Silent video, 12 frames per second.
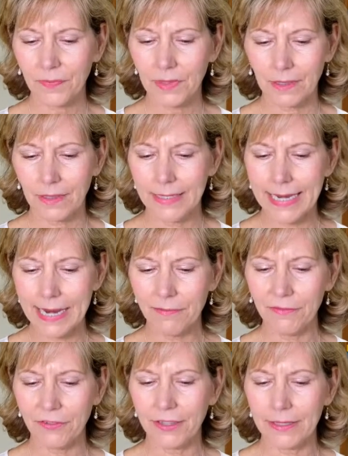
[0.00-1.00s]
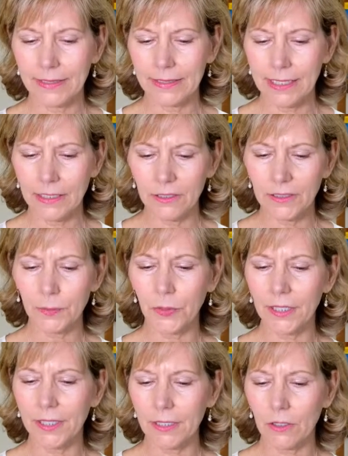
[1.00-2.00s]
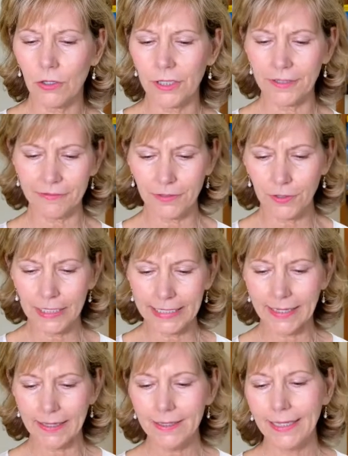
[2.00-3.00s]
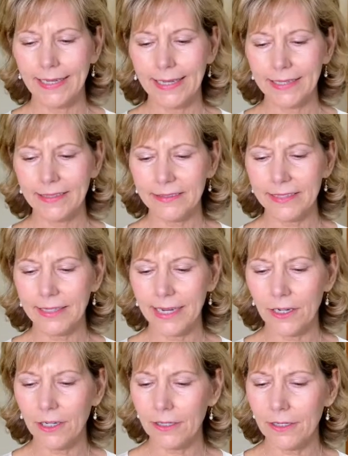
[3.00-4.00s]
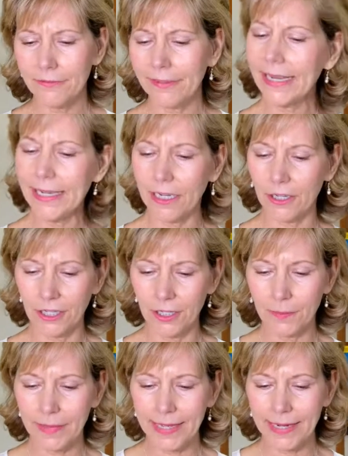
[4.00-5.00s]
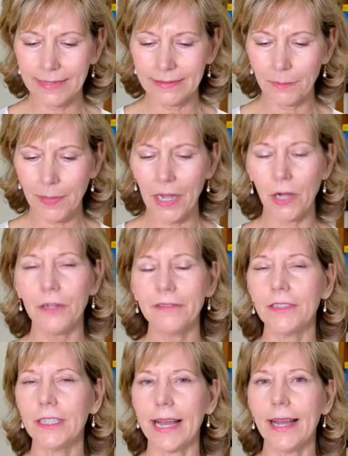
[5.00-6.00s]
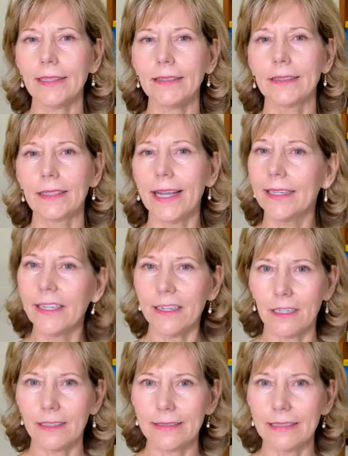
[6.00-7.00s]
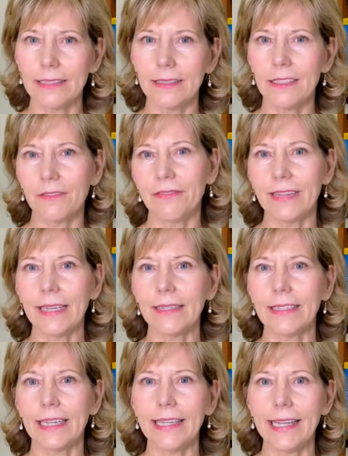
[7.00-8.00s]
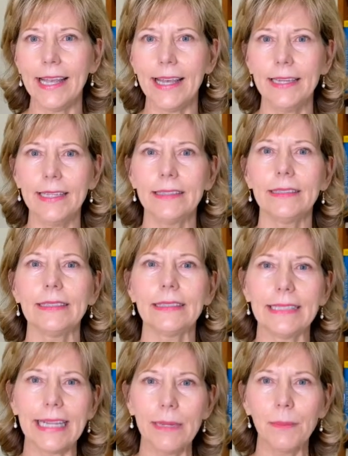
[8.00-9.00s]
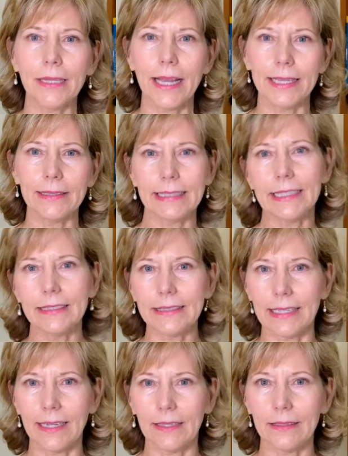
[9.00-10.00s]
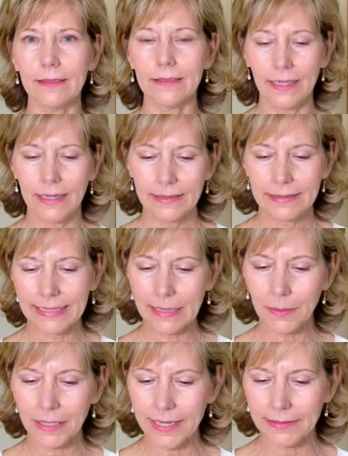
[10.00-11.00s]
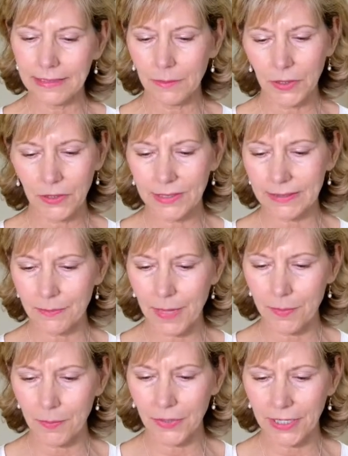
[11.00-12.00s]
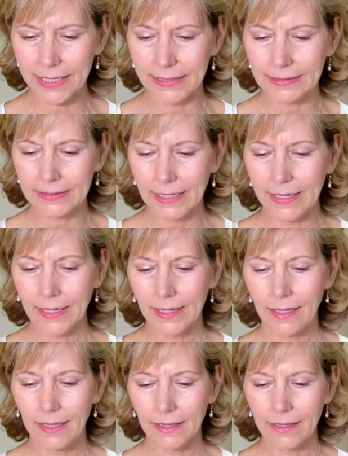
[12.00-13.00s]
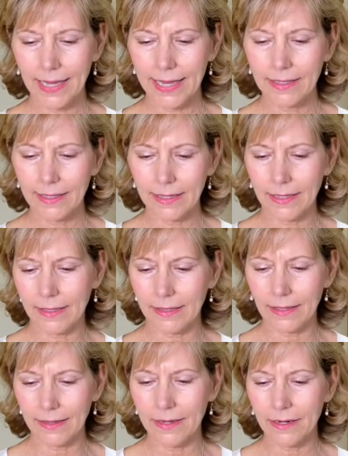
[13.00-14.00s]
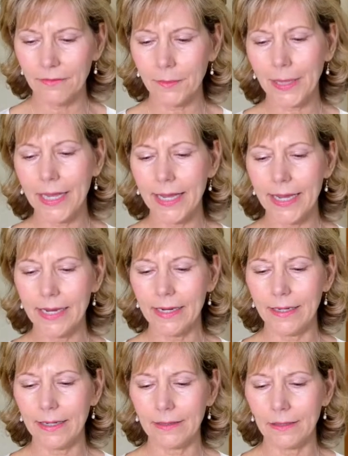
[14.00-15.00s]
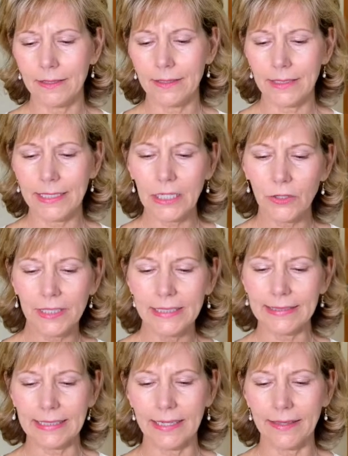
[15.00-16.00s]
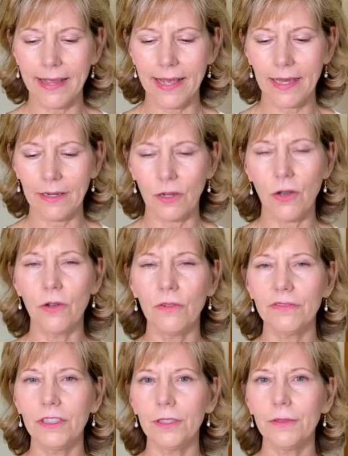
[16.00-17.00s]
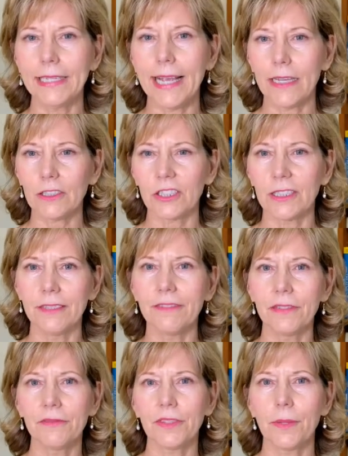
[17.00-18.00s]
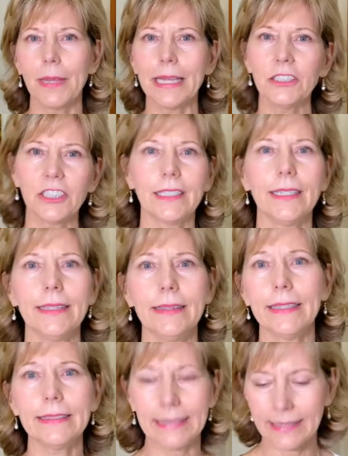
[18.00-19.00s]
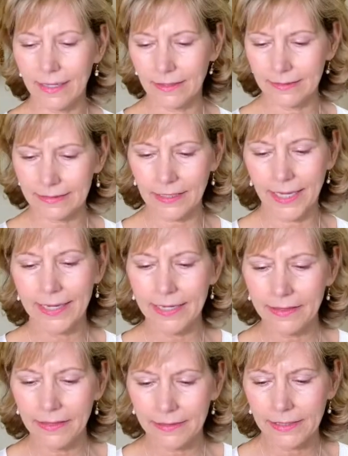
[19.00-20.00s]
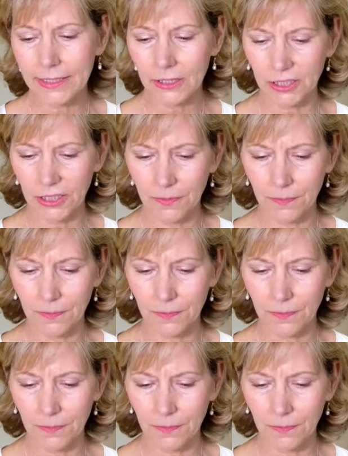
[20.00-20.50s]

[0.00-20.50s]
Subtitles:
name for the Tinospora cordifolia, is an Ayurvedic herb that has a powerful antioxidant effect, again, in stabilizing cells, stabilizing mucous membranes, and thereby decreasing that overreaction of inflammation in the cells and in the tissue.